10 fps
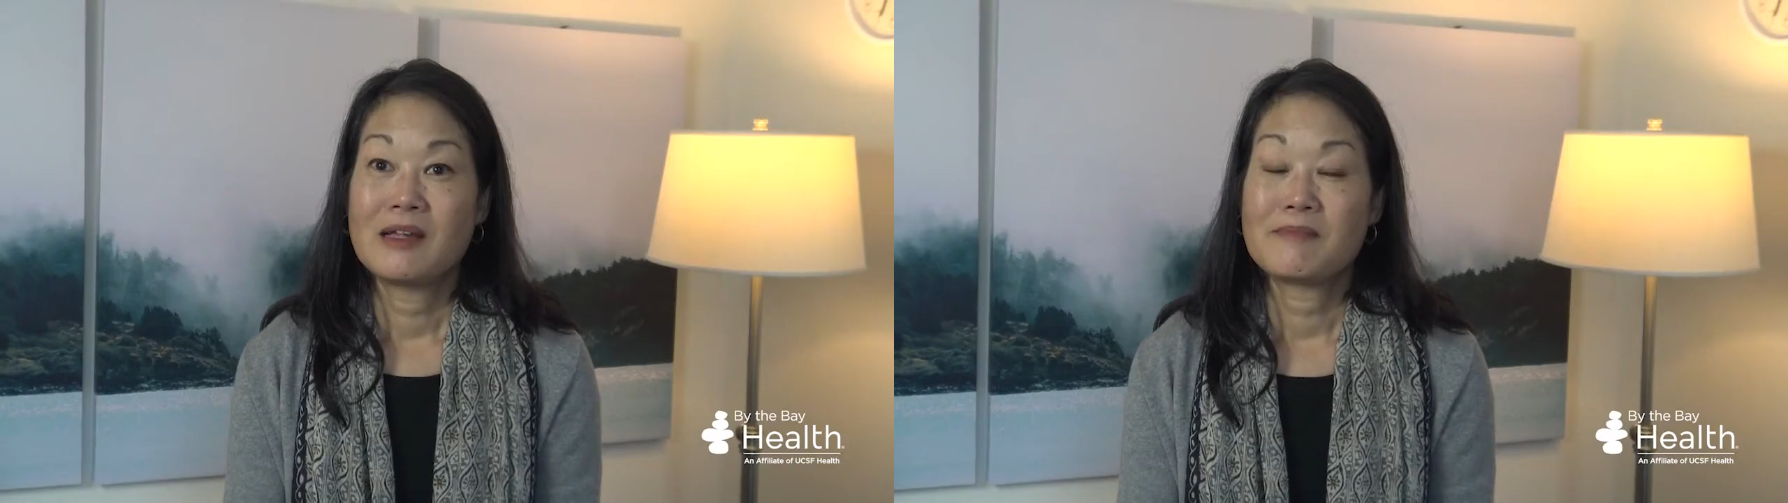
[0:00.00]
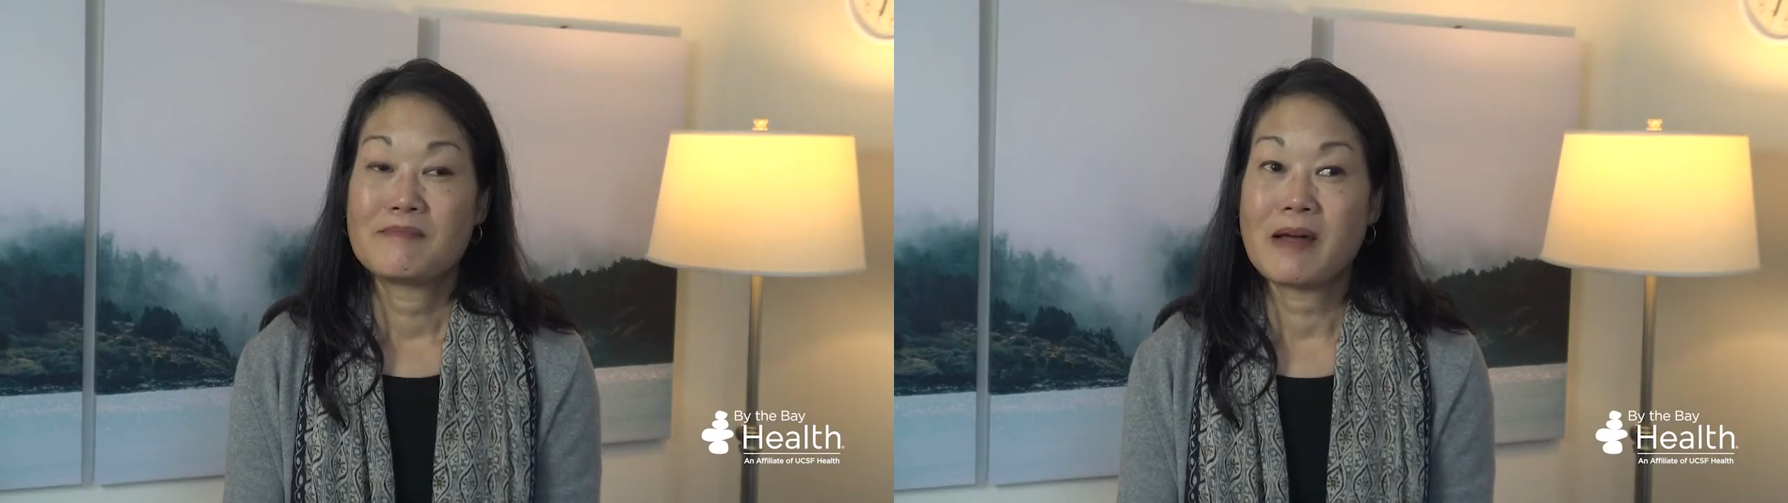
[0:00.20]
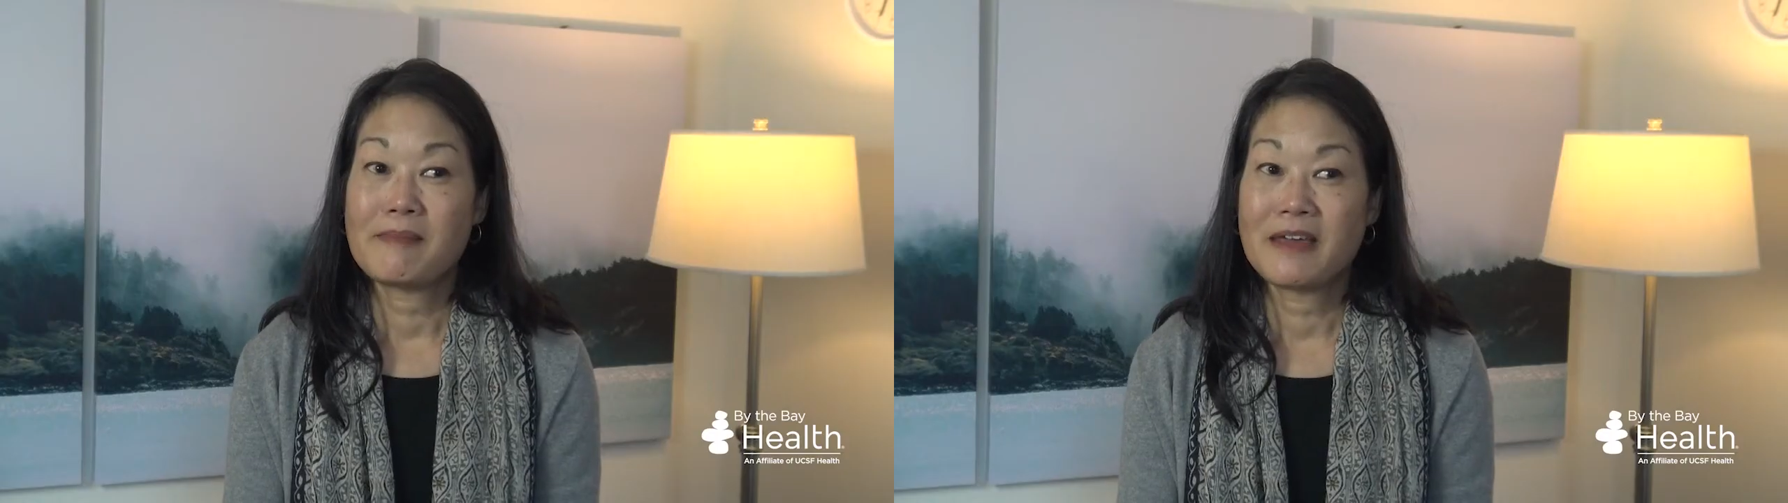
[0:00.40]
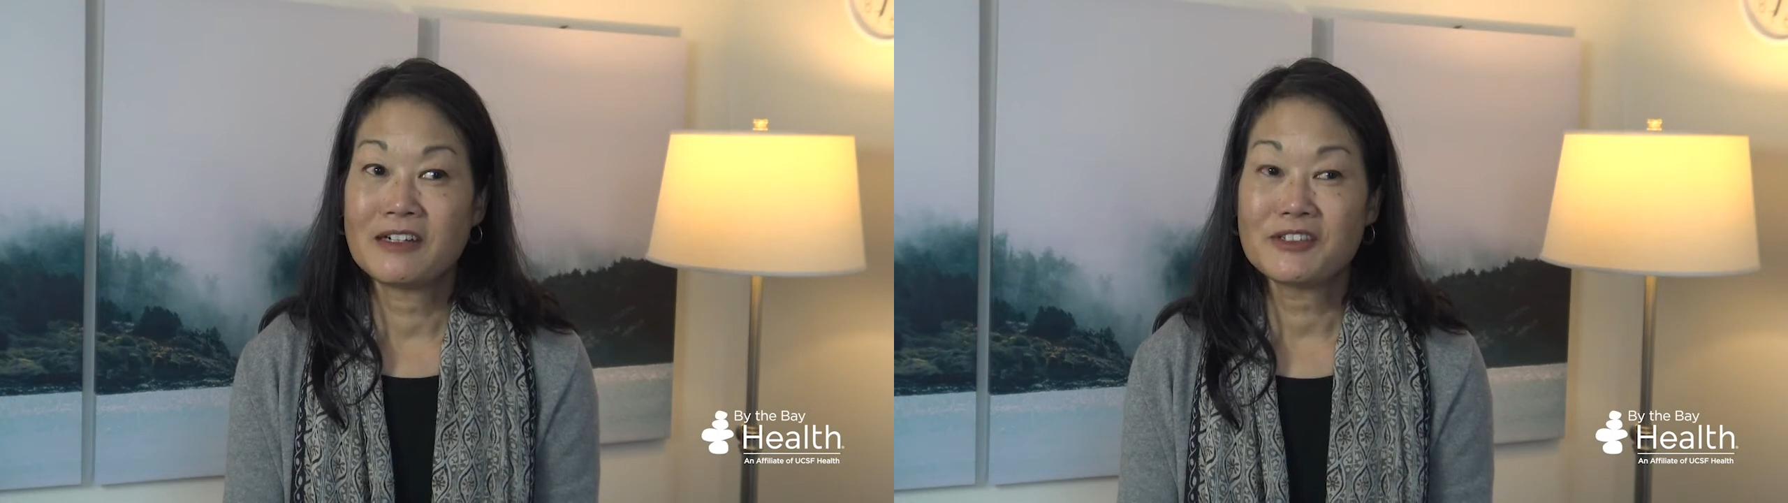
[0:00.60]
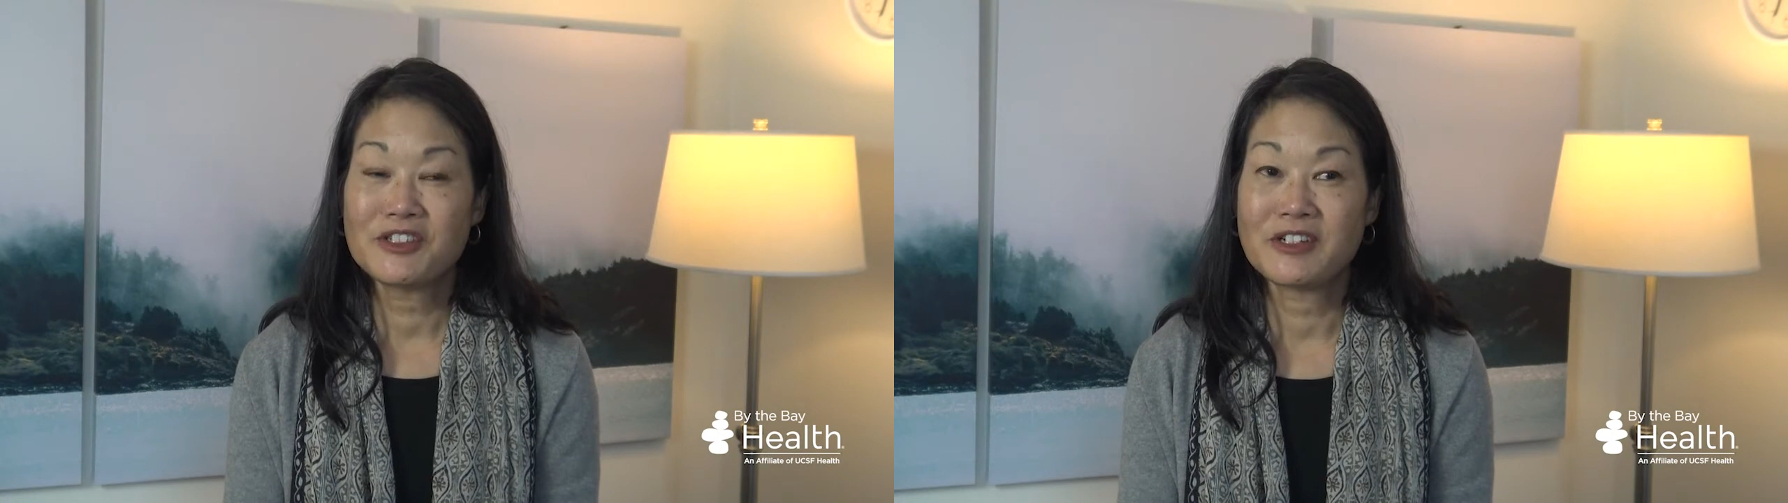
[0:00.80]
My
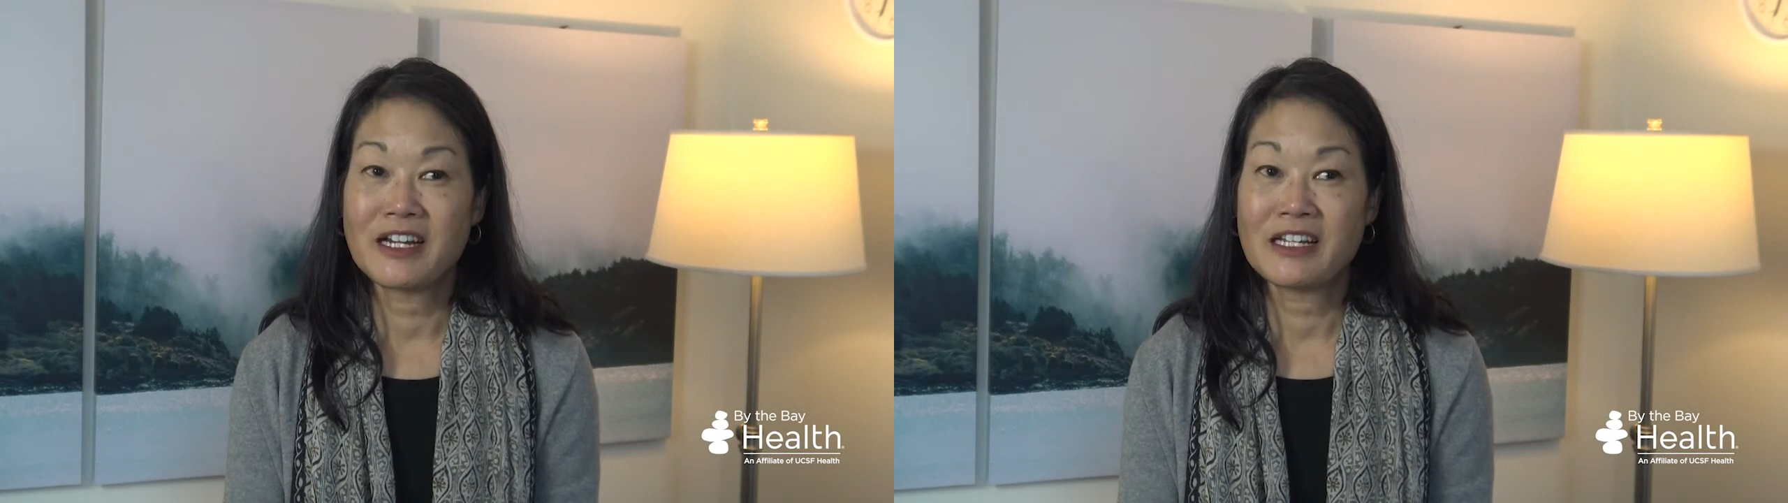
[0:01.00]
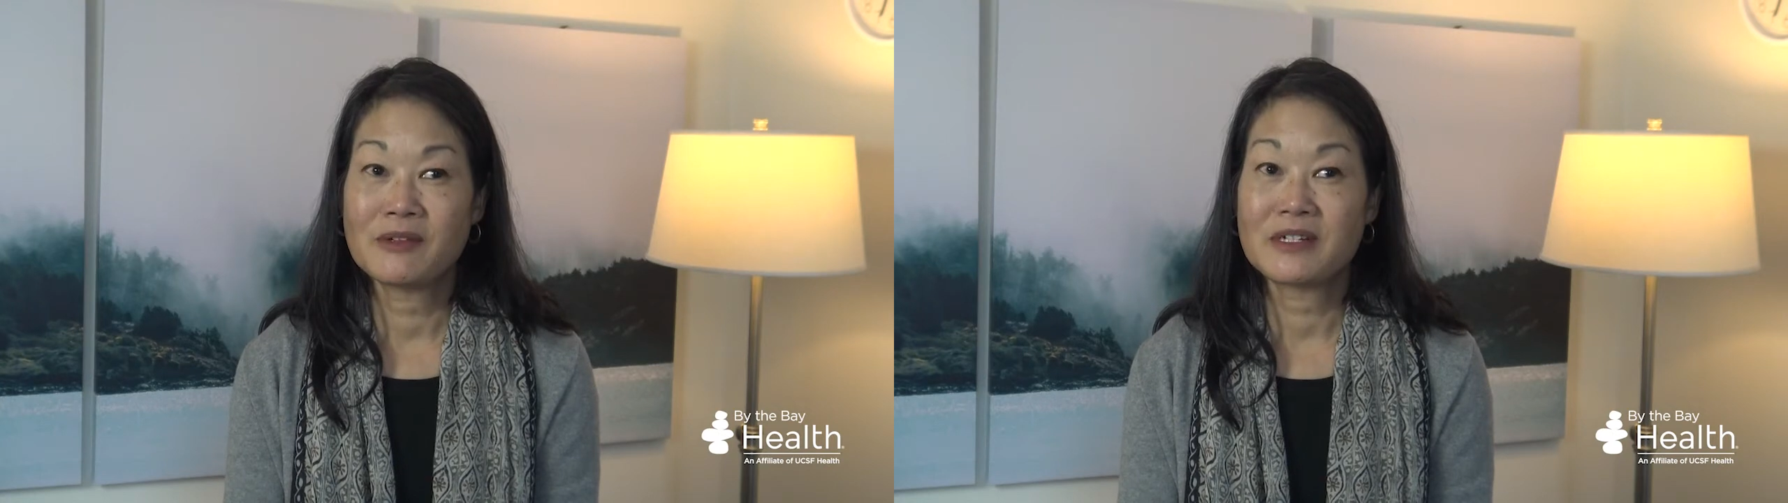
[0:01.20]
medical training